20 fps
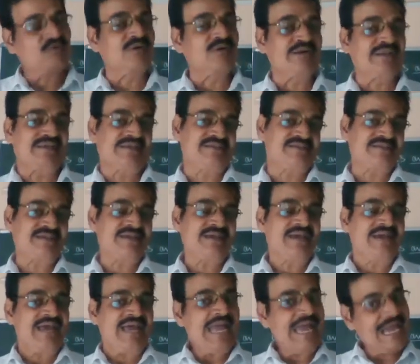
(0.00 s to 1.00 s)
his
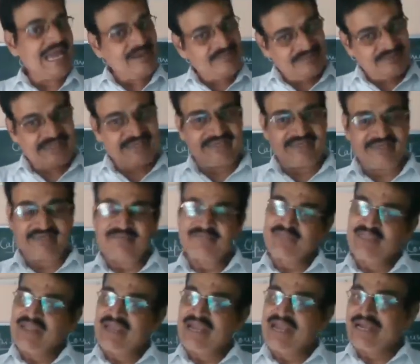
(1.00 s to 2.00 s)
everyday
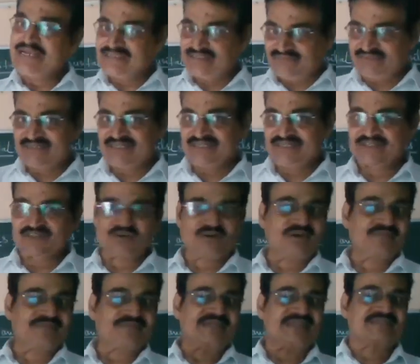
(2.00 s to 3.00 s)
activities
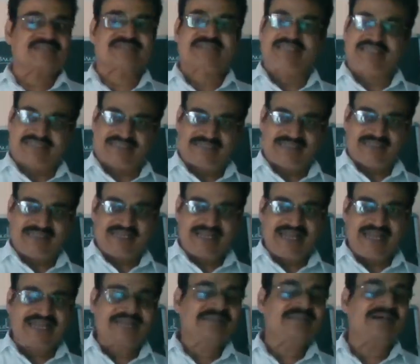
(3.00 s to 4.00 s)
of the state
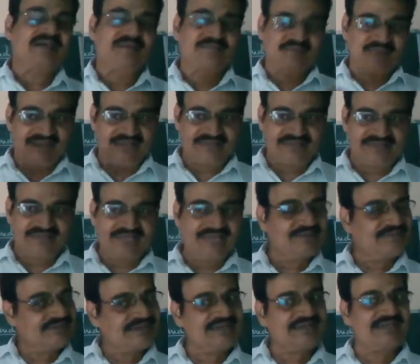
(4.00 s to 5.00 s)
and the empire
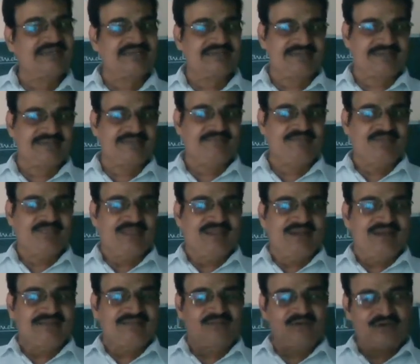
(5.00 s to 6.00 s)
everyday.
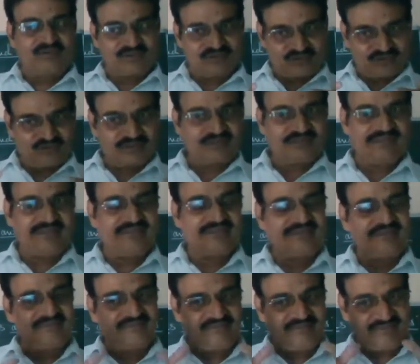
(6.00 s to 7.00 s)
Though so the
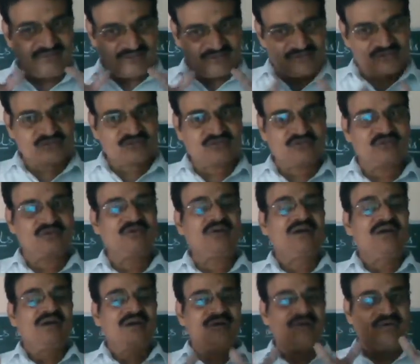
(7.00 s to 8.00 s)
he used to
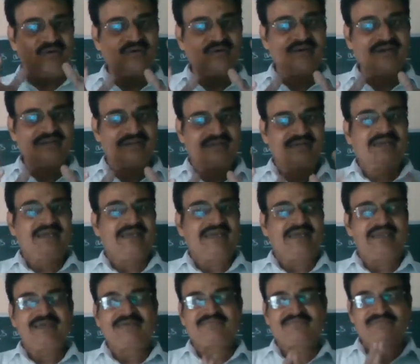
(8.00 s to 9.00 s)
hold
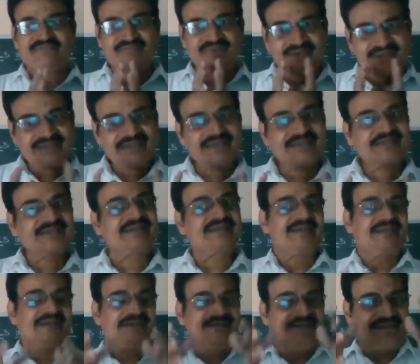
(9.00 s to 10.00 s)
a very
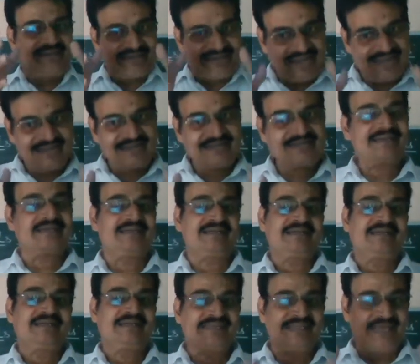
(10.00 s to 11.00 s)
grand
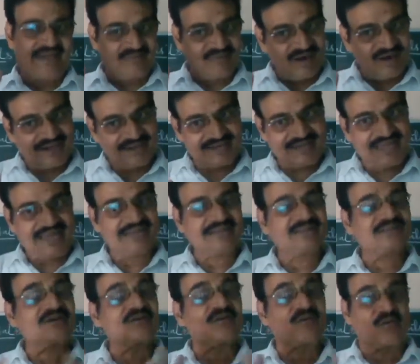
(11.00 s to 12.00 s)
darbar
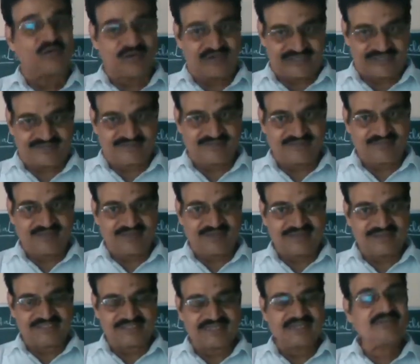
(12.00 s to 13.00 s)
and the courts.
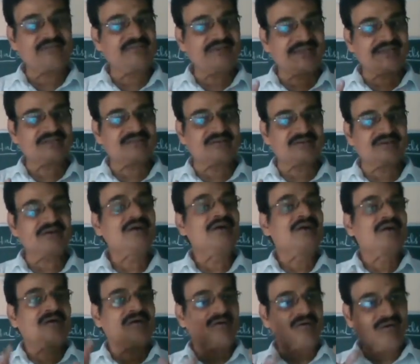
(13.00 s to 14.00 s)
Understand, where the
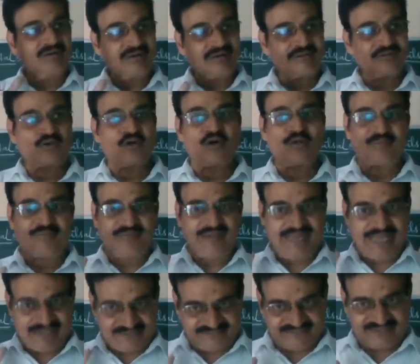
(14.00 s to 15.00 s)
all top
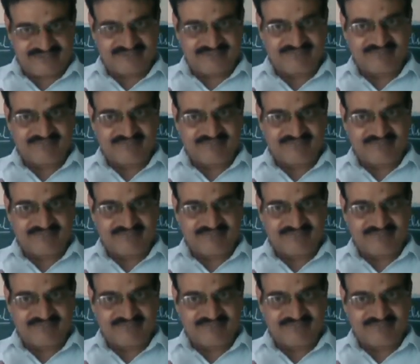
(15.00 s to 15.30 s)
braves